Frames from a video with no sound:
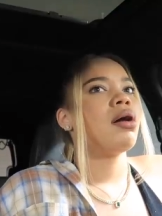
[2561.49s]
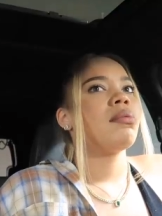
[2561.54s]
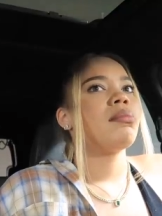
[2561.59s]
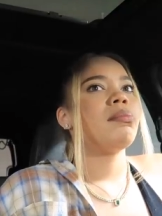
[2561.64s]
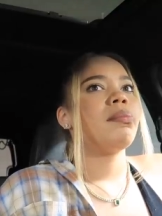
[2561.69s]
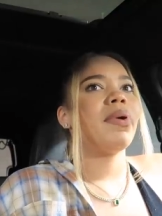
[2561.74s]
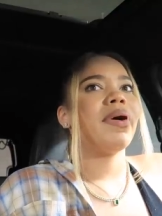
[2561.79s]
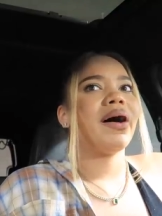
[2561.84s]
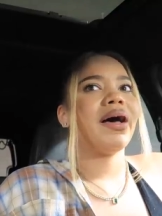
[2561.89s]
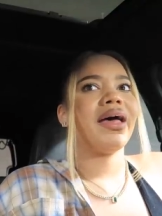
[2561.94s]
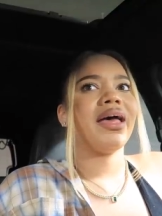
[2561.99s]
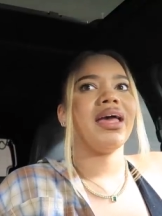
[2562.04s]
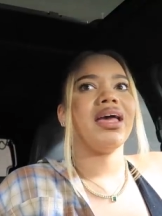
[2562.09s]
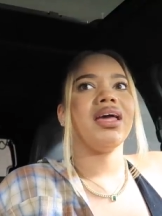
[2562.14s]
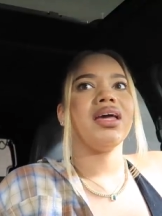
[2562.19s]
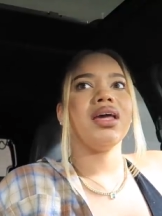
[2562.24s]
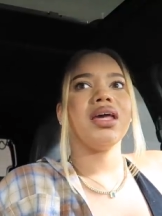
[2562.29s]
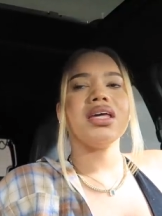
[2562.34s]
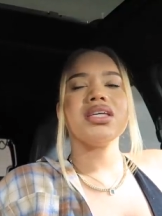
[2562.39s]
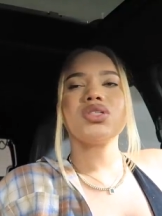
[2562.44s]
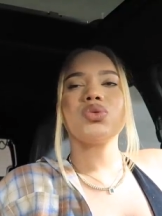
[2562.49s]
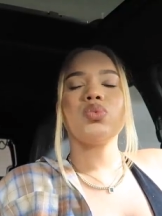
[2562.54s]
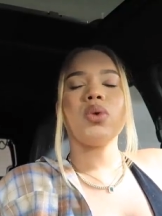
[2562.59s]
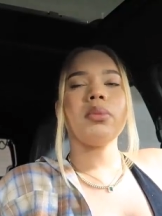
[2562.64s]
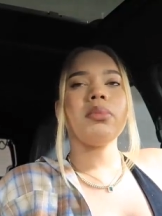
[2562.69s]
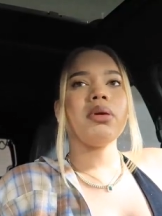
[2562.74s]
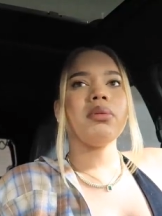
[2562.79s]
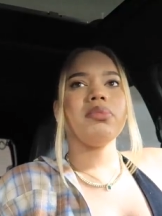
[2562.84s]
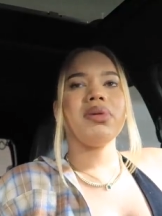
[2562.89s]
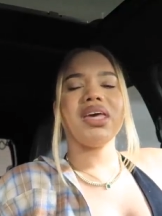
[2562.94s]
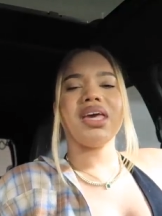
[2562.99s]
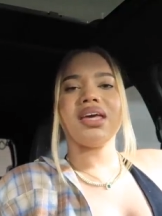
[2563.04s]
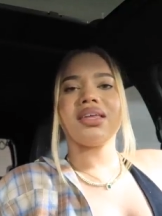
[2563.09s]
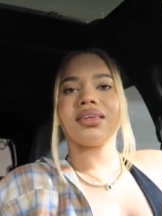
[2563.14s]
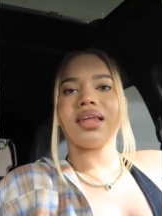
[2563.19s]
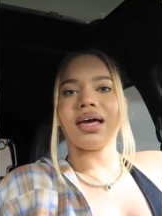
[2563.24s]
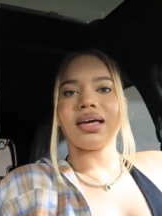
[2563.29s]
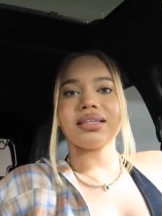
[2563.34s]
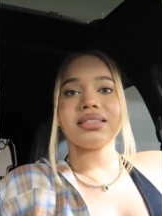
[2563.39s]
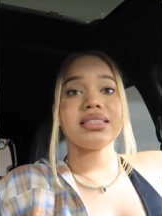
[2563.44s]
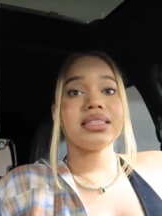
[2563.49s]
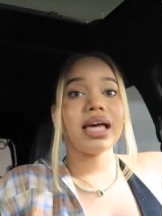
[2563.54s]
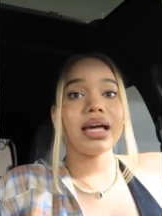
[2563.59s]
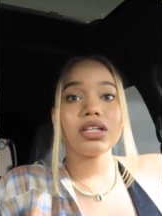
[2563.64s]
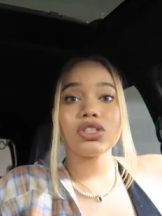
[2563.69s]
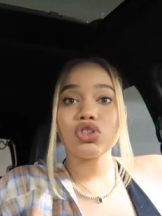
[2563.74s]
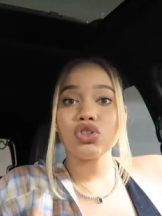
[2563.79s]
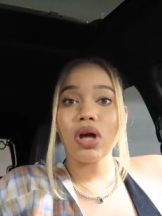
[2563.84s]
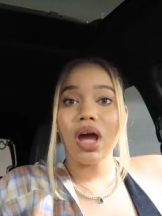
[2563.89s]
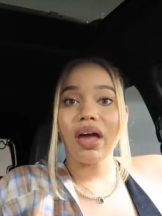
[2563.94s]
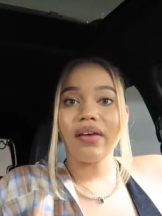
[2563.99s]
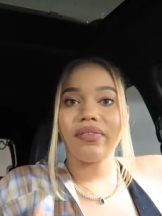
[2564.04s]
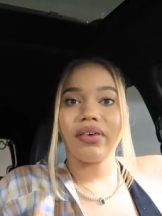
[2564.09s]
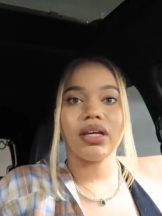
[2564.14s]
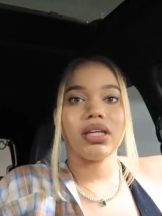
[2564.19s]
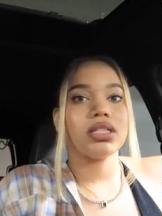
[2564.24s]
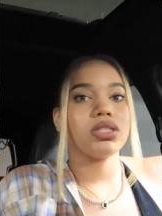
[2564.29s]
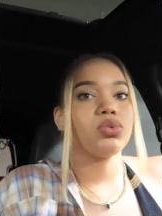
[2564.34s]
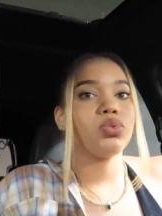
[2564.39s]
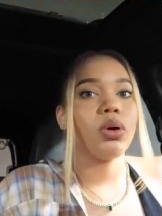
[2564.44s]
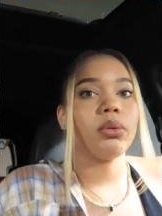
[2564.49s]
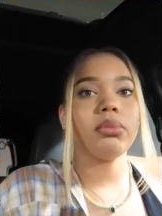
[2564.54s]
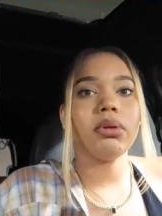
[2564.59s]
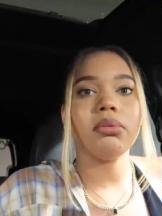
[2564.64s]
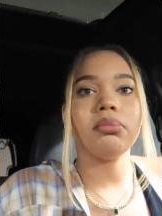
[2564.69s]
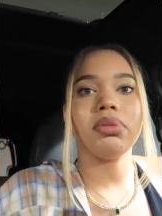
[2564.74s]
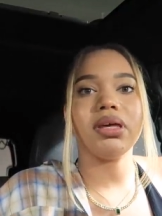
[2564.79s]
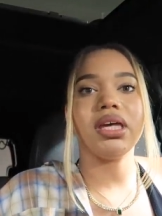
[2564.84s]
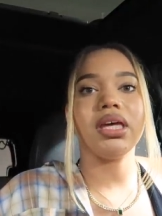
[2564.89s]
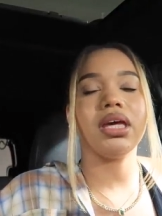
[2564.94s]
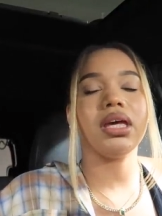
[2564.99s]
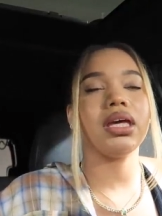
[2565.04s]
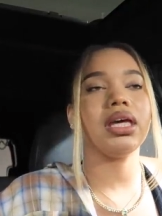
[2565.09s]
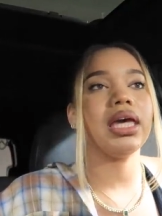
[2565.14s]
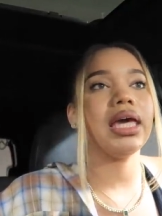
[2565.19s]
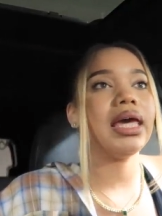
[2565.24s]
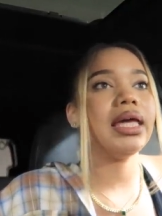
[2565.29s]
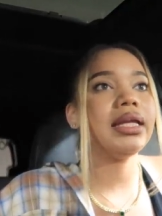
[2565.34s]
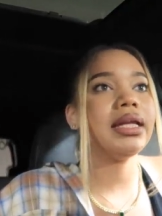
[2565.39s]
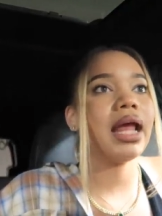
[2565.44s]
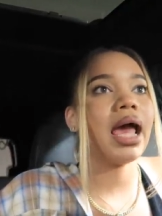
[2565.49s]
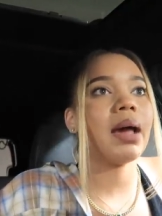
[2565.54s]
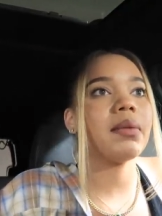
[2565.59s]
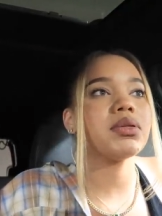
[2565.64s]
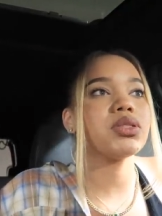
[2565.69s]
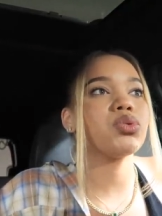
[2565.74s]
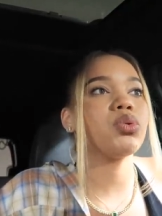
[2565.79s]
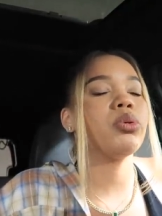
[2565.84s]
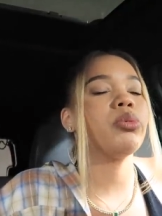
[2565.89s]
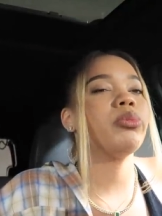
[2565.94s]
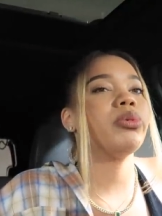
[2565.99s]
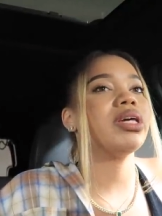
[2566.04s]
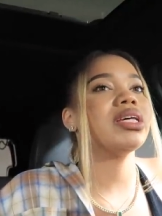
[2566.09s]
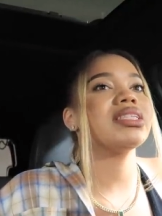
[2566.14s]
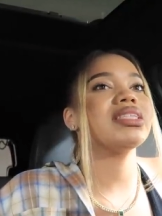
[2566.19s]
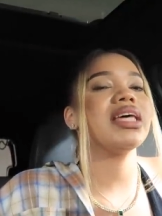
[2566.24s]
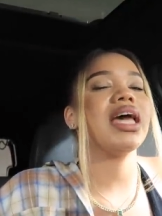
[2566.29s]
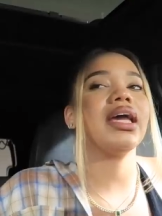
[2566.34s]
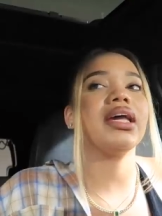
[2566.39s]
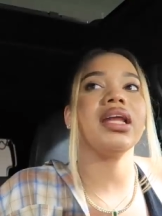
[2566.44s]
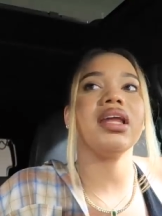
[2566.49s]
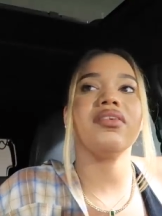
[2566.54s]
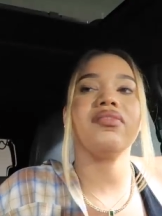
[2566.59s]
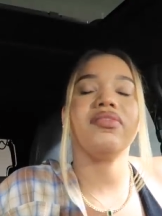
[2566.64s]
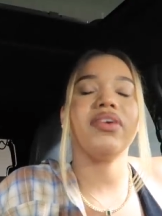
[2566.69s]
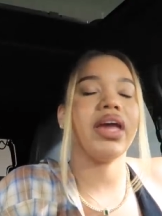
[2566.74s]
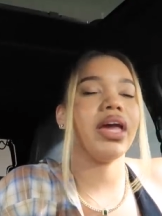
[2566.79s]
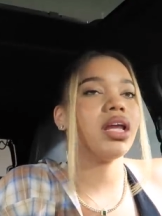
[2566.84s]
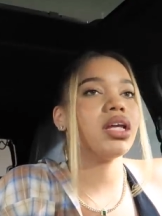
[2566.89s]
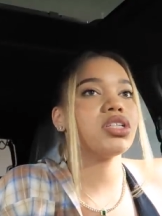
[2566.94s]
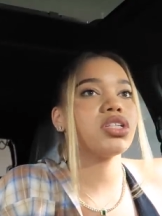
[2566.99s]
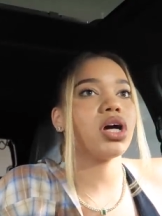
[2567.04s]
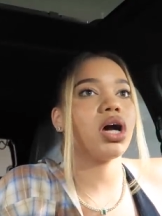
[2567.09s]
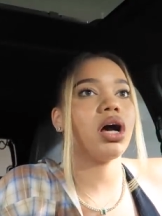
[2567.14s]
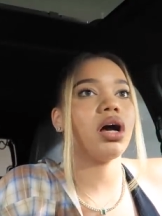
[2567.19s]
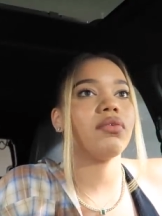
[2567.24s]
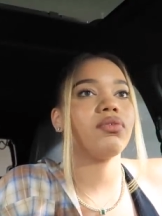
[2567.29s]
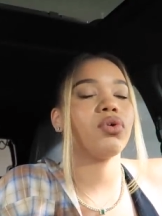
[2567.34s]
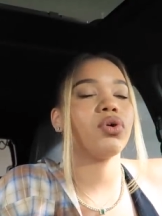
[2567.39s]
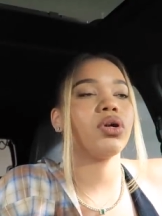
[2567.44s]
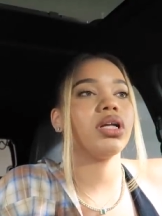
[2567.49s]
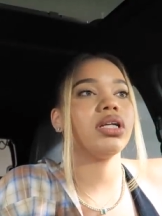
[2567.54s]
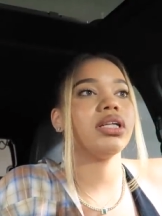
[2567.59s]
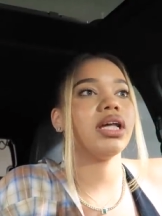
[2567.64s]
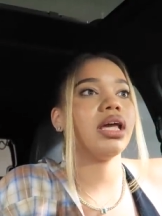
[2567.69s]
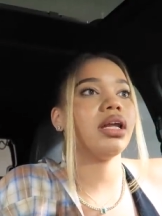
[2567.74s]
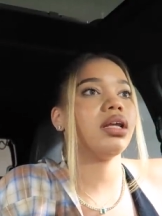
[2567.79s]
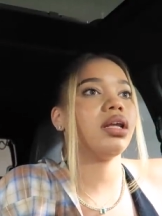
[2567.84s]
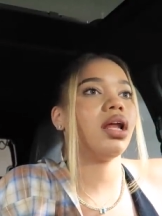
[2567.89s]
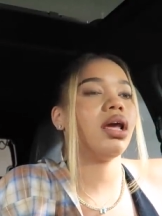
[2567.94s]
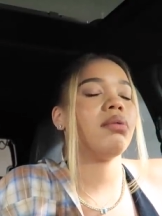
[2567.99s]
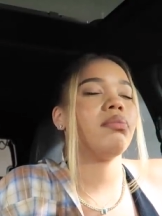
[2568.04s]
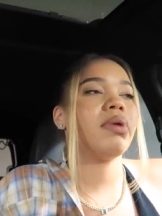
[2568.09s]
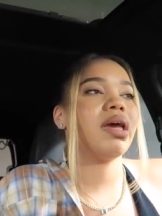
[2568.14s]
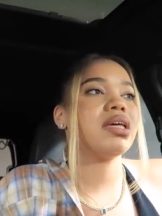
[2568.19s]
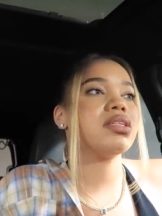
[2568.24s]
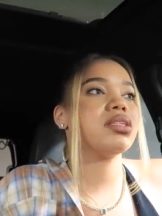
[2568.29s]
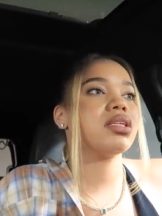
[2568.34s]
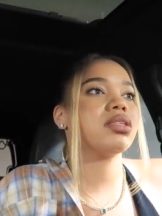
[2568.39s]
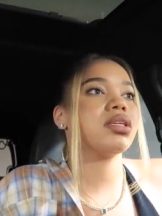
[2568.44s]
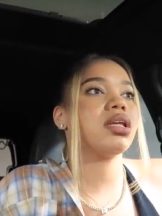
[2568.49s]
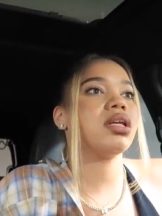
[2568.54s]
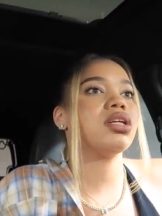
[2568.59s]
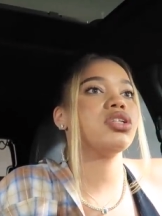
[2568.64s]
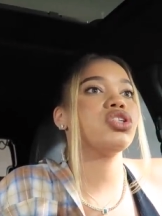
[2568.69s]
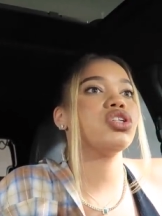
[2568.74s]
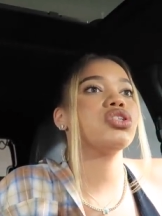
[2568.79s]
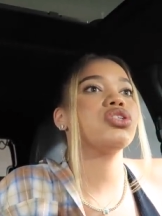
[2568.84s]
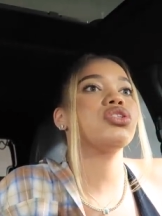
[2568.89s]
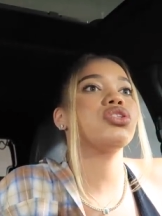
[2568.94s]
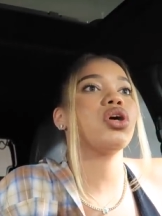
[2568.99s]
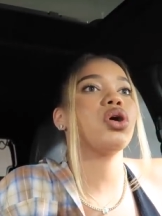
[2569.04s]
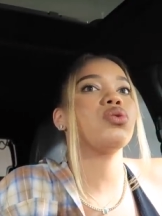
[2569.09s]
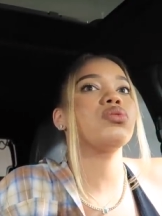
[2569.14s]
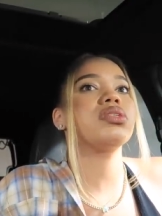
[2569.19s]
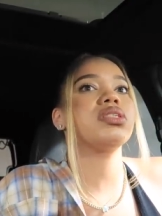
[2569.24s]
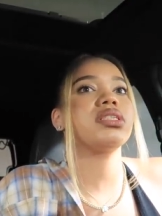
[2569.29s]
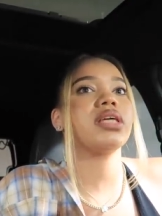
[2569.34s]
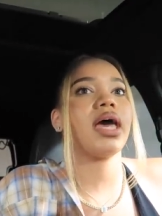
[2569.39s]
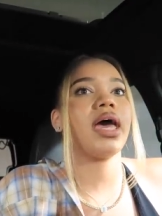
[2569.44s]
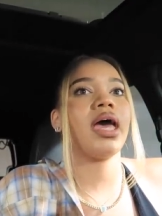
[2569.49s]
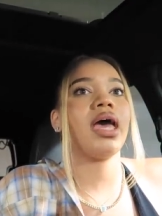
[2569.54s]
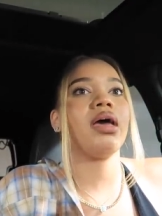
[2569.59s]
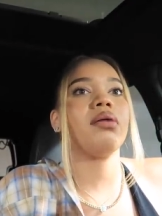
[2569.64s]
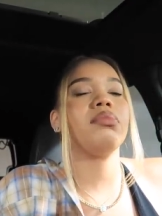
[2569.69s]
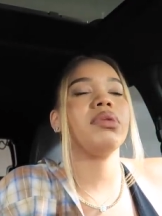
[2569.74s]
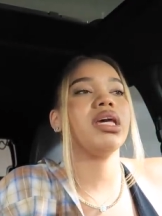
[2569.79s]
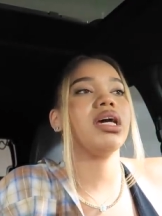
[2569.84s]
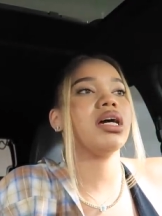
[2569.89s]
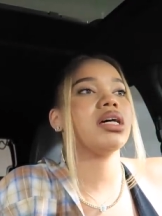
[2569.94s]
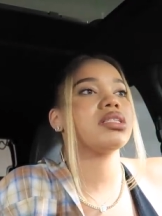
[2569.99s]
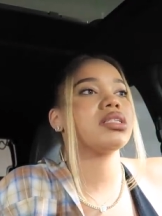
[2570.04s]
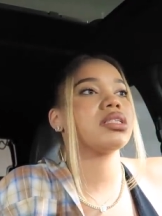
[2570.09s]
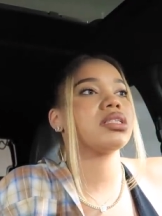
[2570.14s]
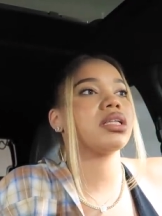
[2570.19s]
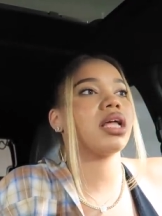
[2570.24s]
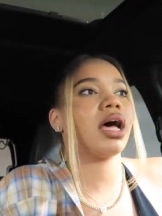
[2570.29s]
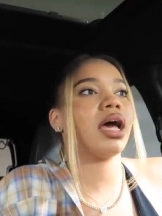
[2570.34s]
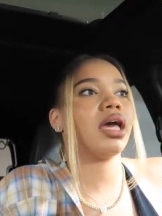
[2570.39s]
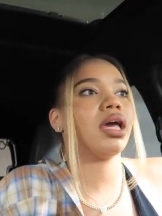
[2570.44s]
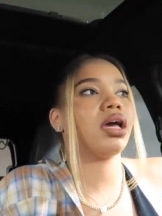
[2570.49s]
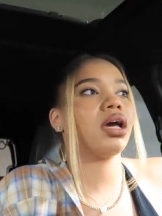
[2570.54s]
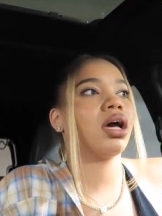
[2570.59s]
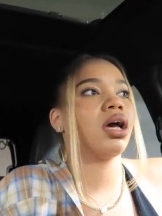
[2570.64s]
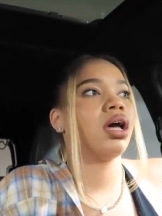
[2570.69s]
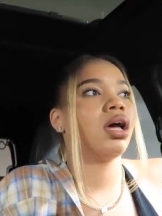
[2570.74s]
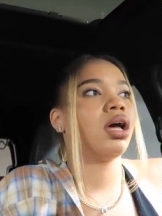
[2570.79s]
but it's women being like sex trafficked it's women being kidnapped it's women being taken advantage of on a day-to-day -day basis and it's just so sad because it's like